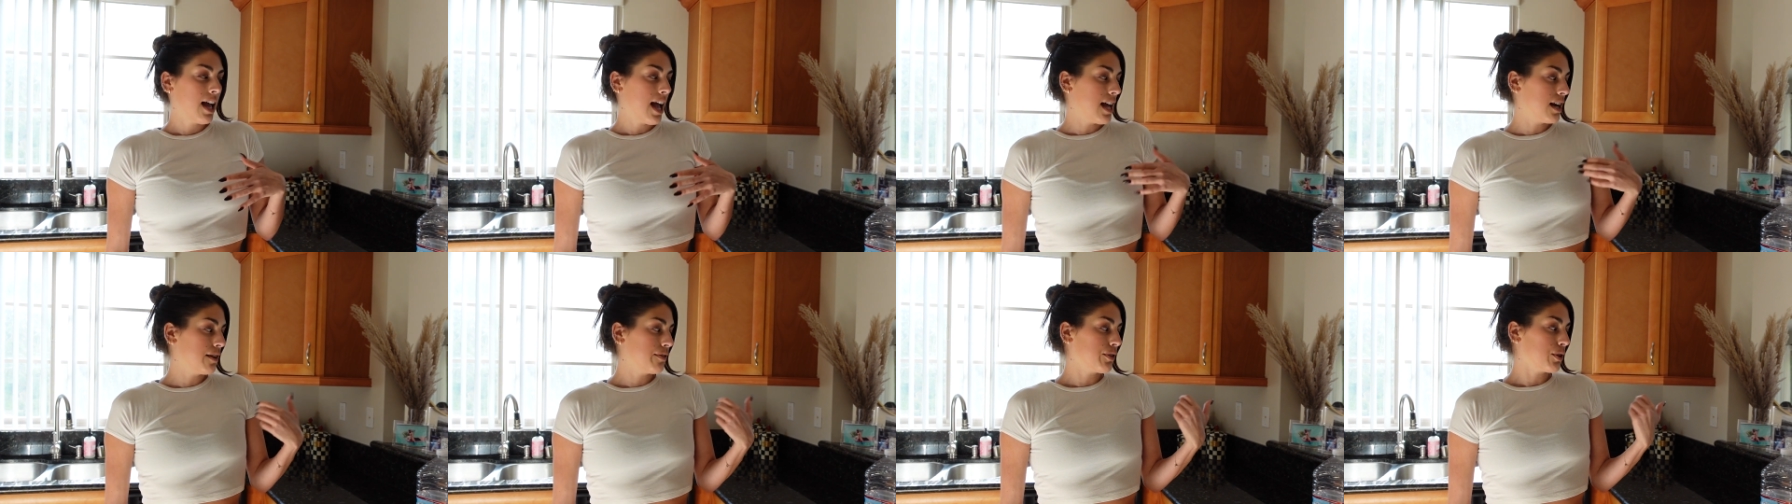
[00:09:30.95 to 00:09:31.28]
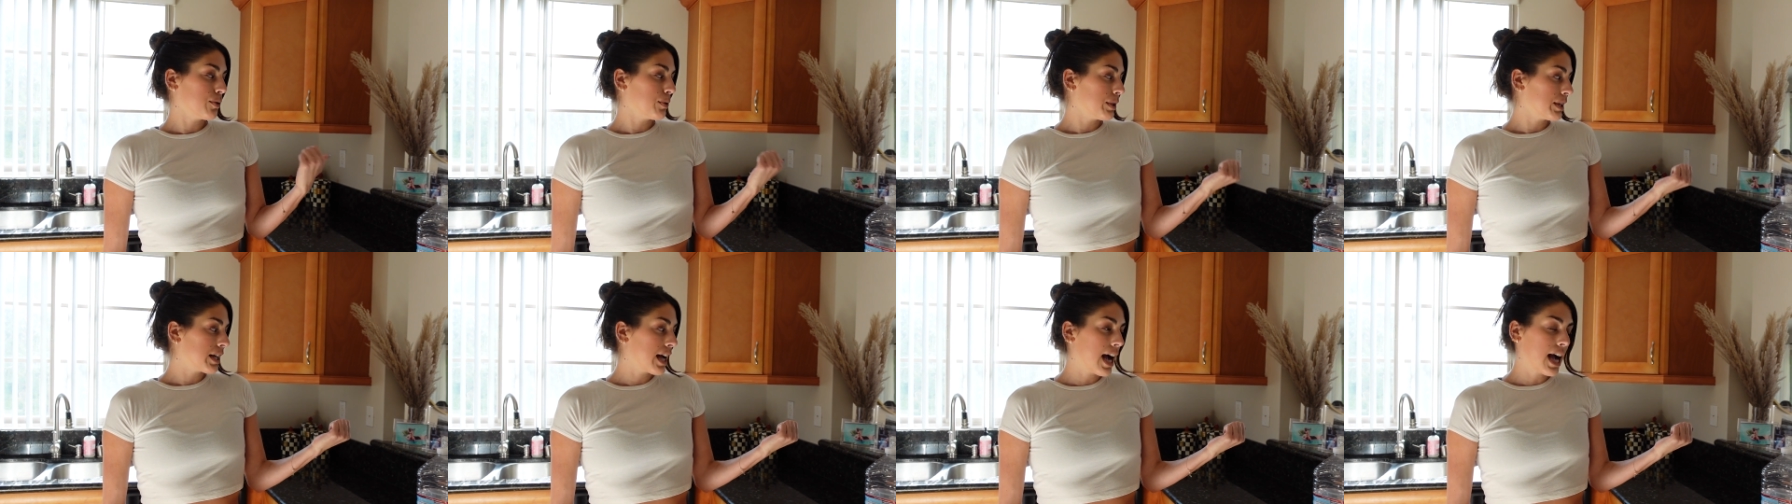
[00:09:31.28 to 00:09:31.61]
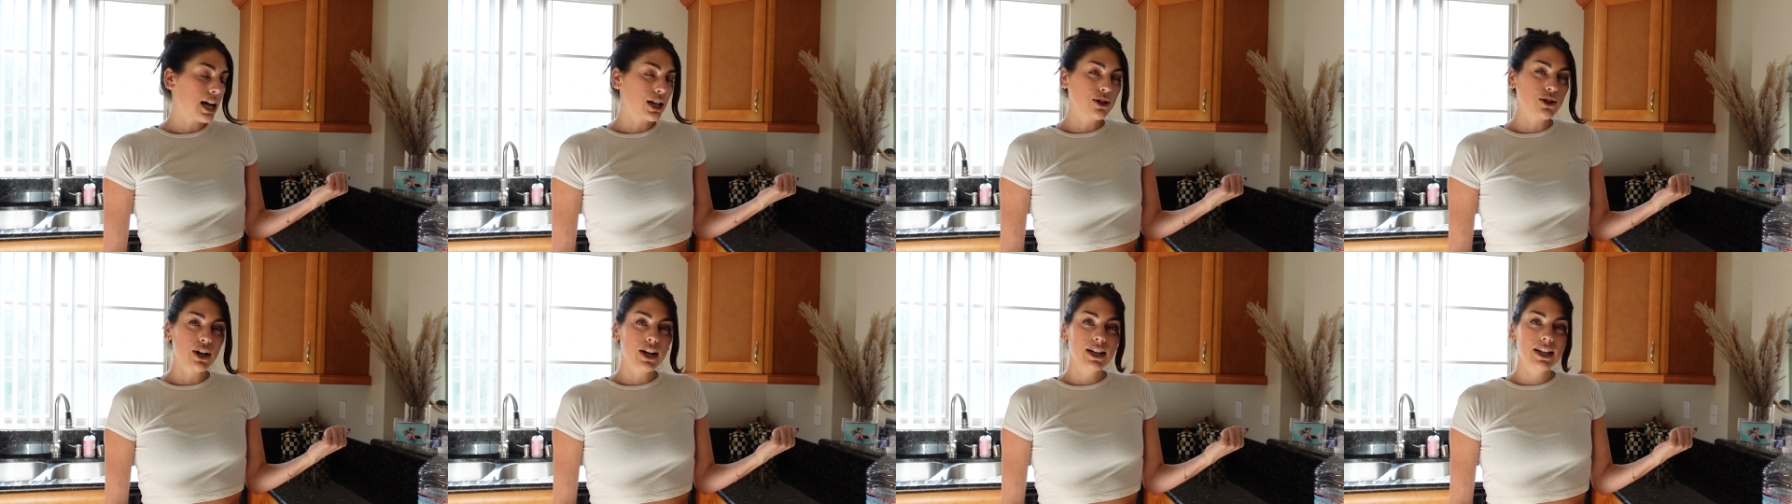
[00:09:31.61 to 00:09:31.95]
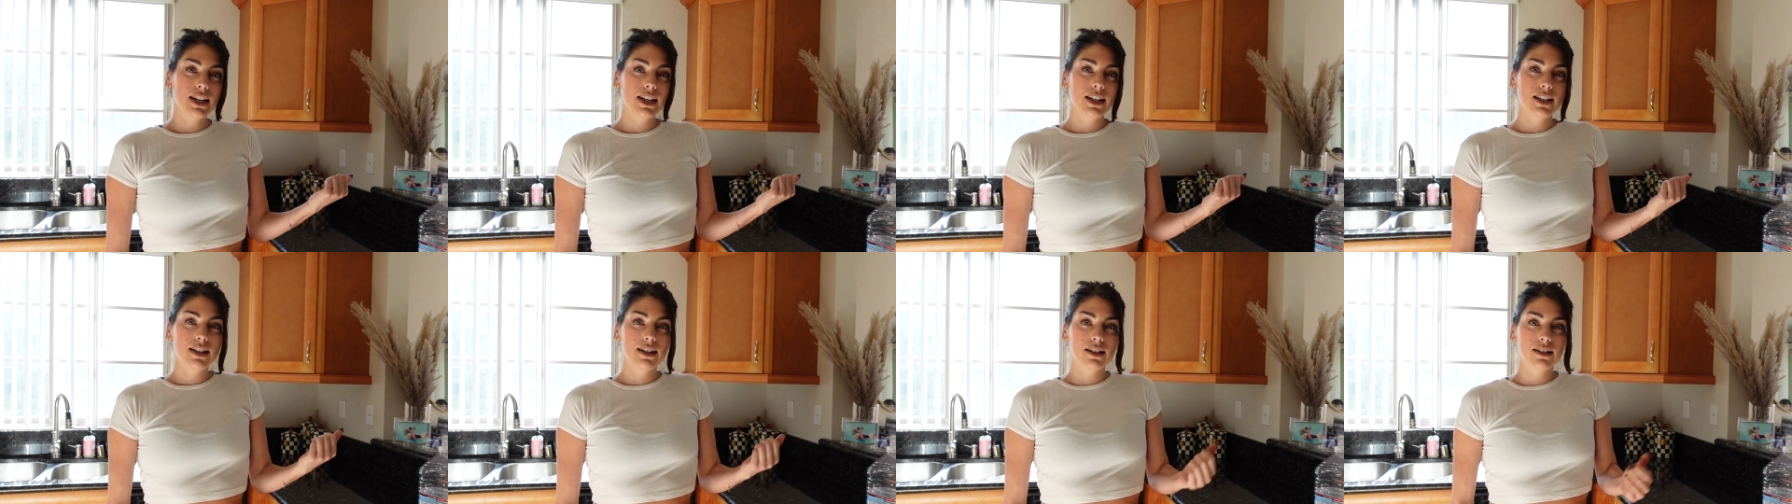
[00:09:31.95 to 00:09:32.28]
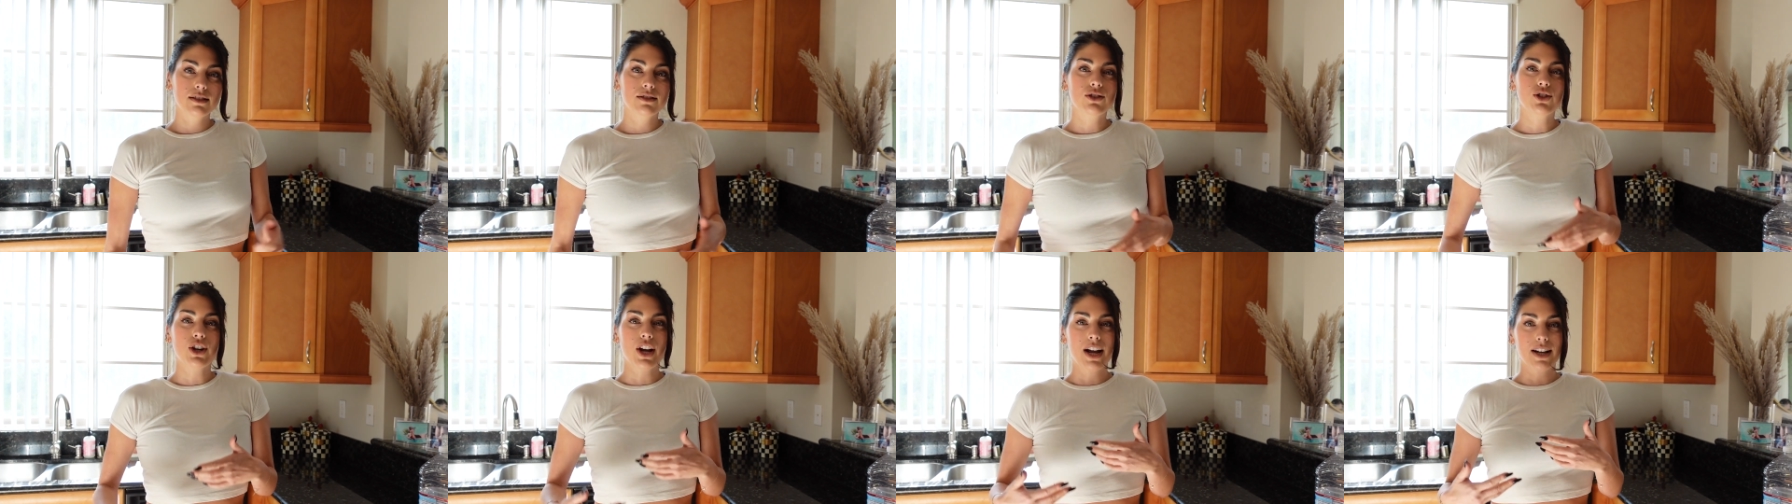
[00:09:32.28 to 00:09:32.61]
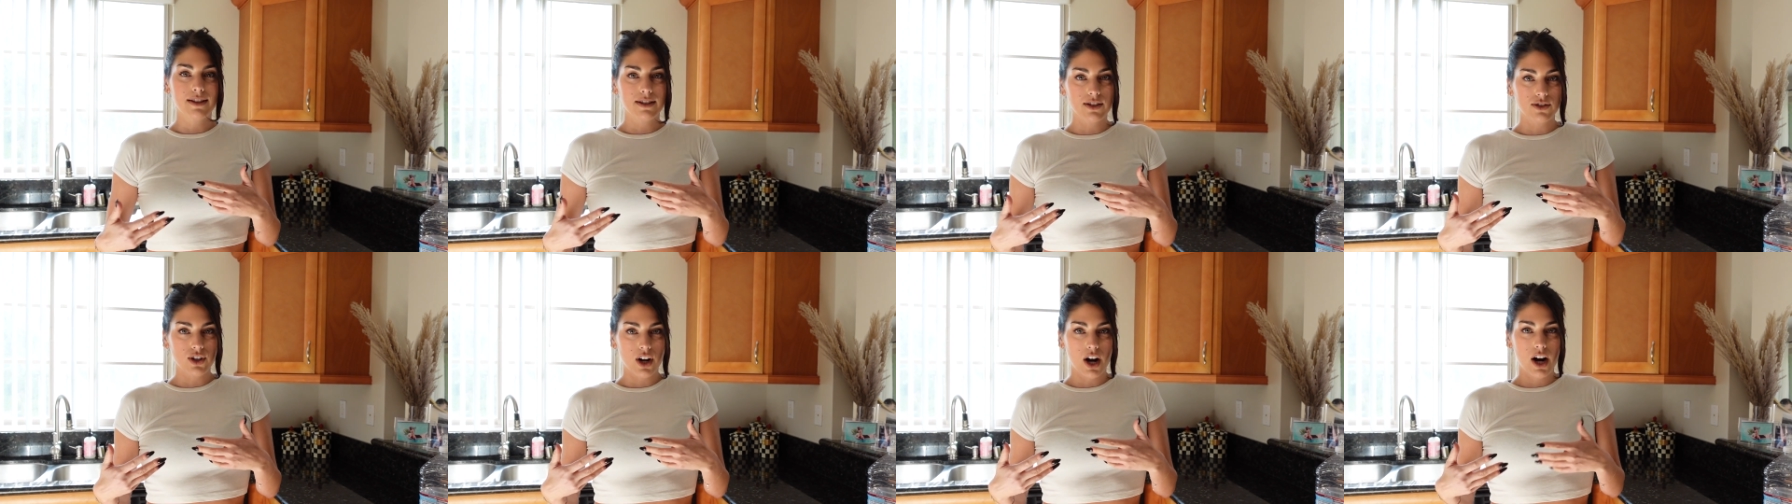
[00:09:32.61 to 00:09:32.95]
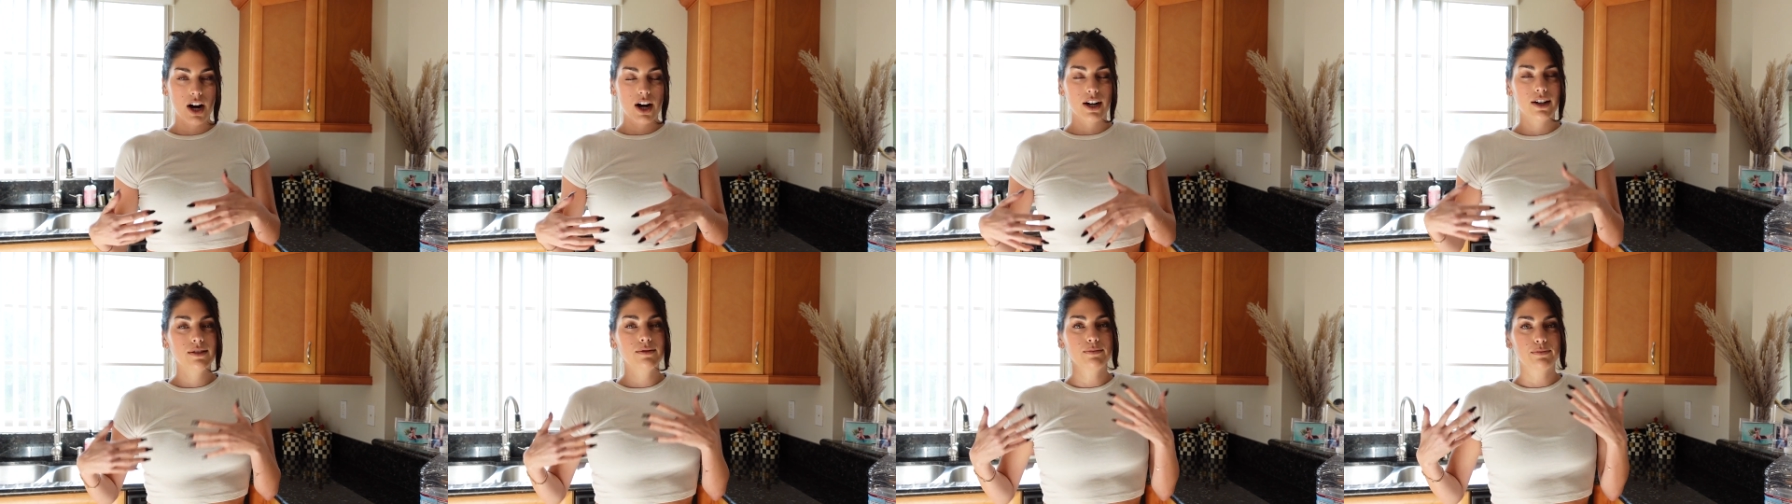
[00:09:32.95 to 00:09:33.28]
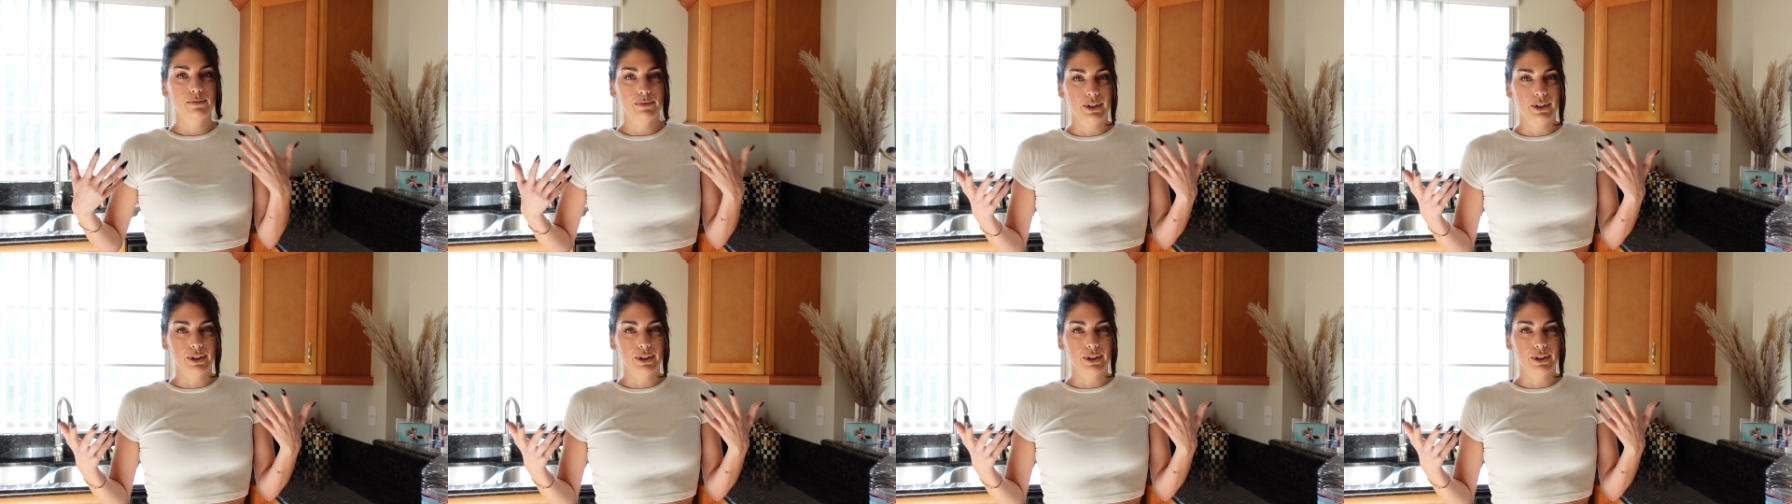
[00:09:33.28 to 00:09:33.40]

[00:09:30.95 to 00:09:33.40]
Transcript: And if you're really hydrated, chances are